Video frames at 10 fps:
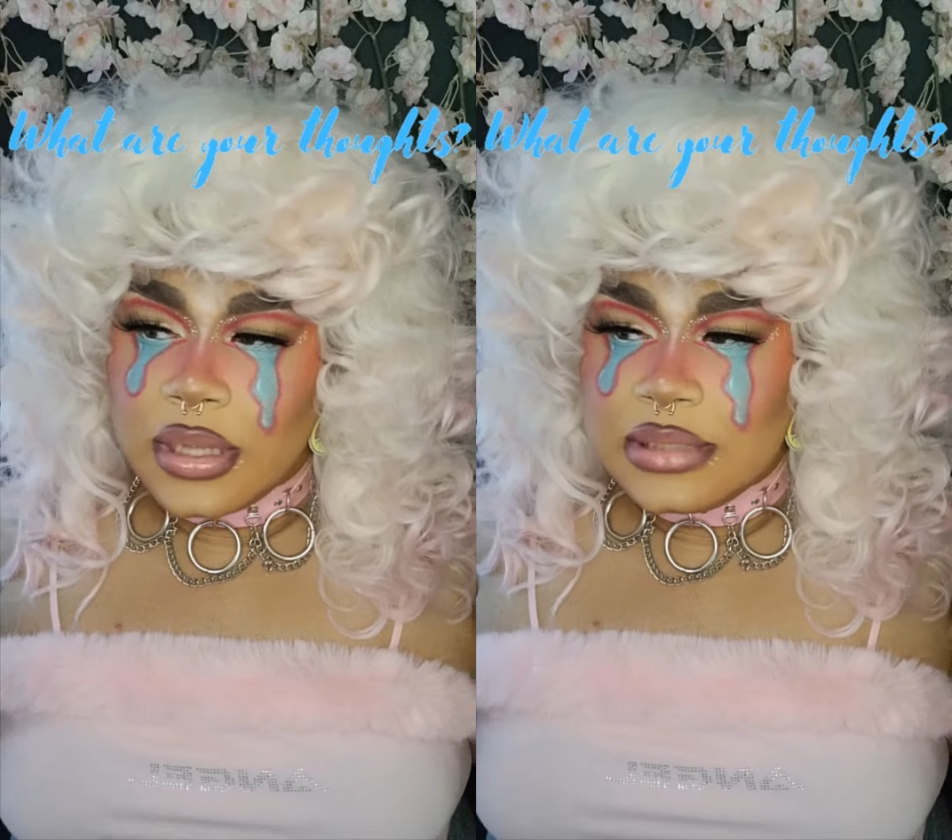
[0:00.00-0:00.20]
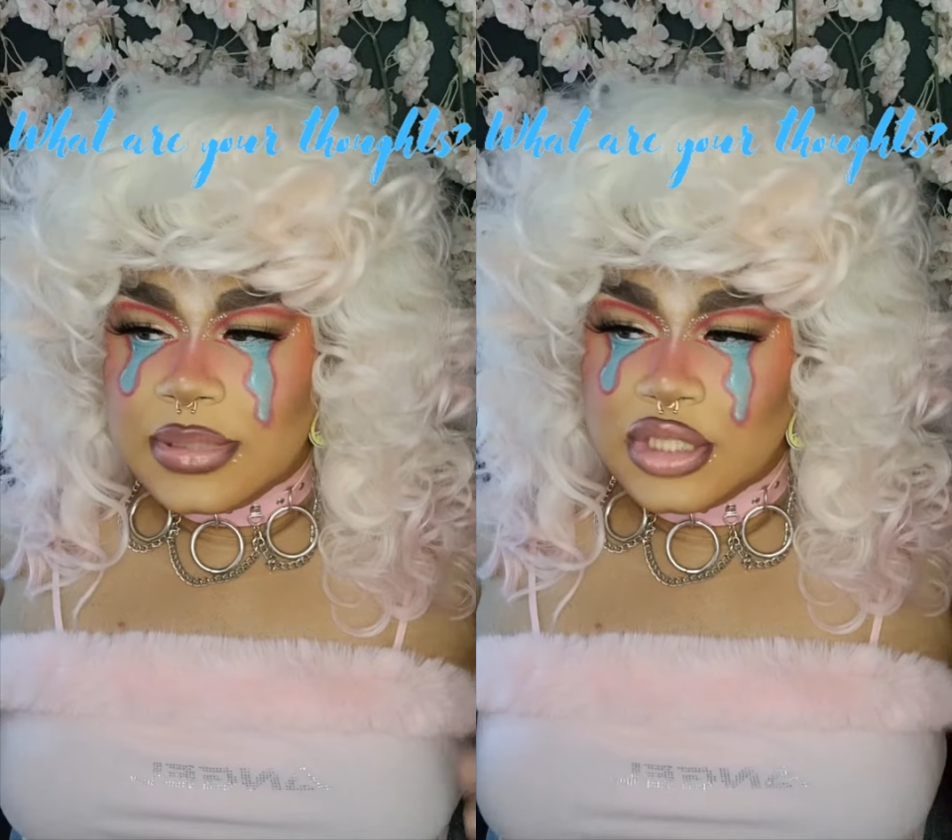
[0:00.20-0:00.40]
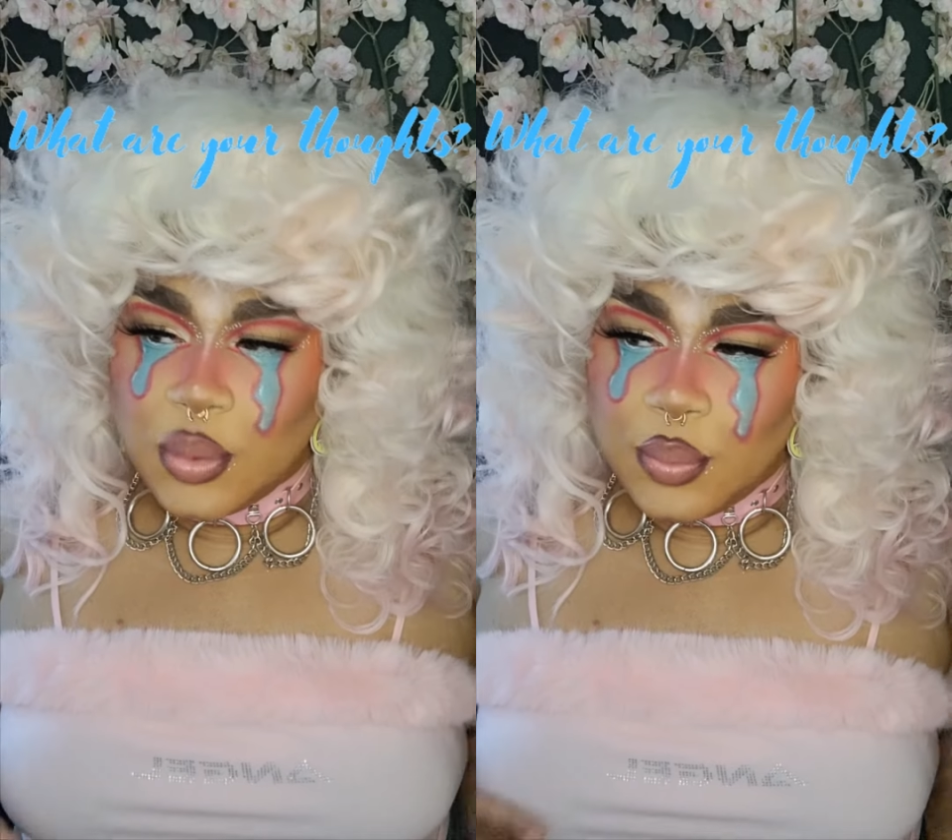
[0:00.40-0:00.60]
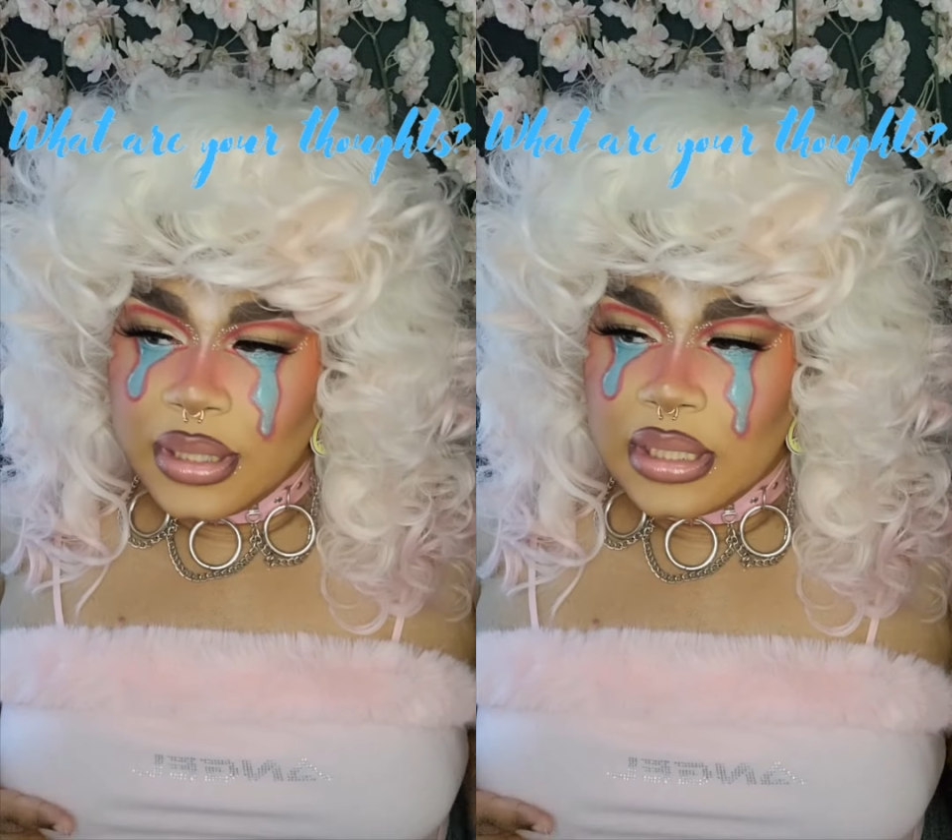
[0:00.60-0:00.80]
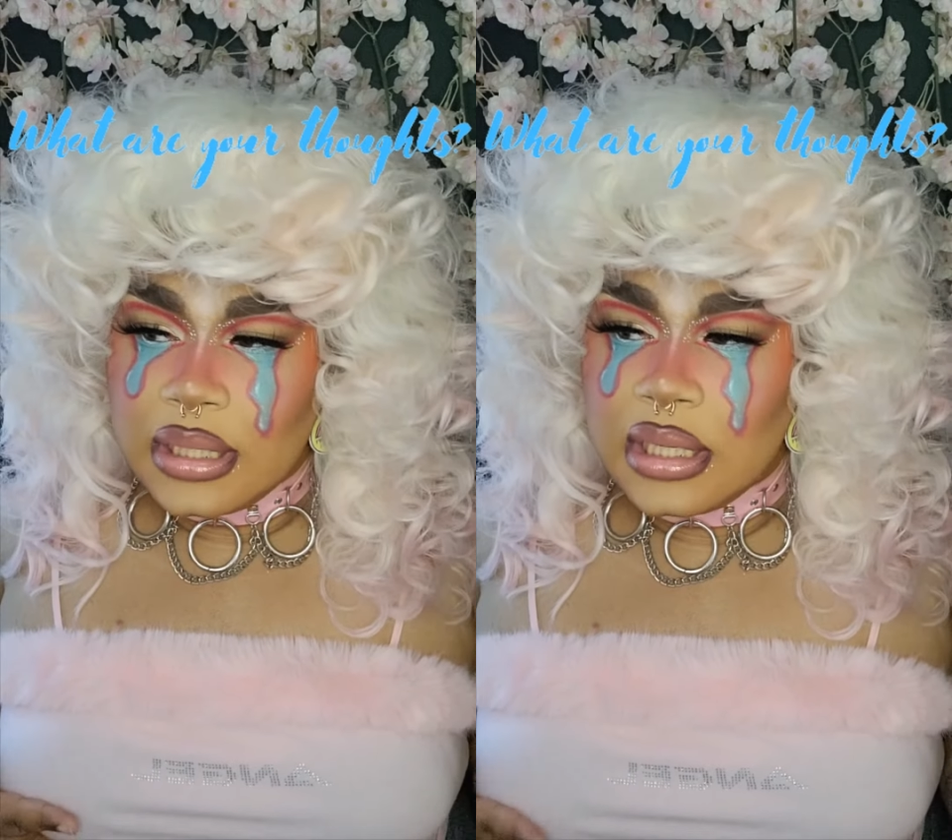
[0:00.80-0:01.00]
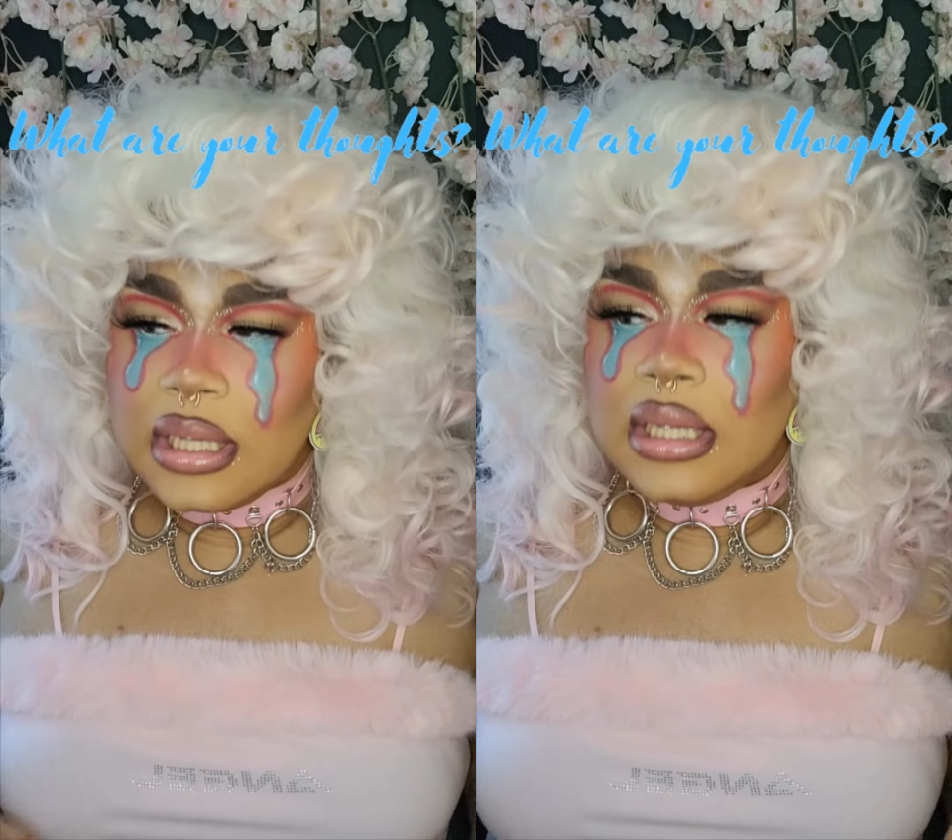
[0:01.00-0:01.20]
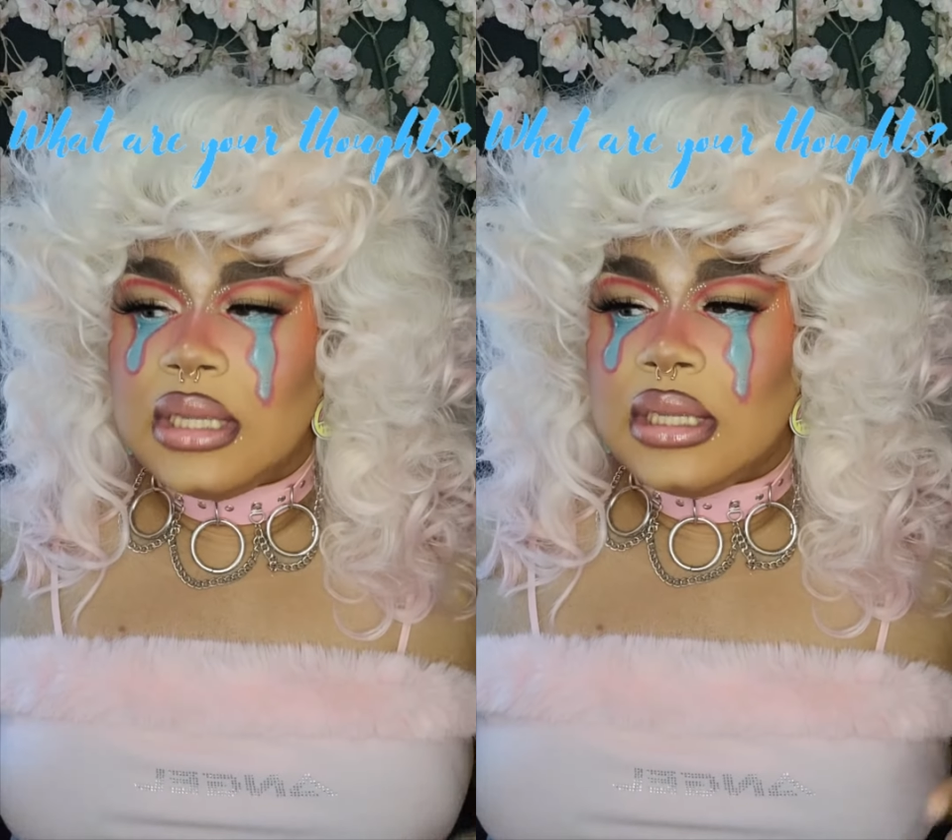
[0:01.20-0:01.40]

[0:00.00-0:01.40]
always be doing.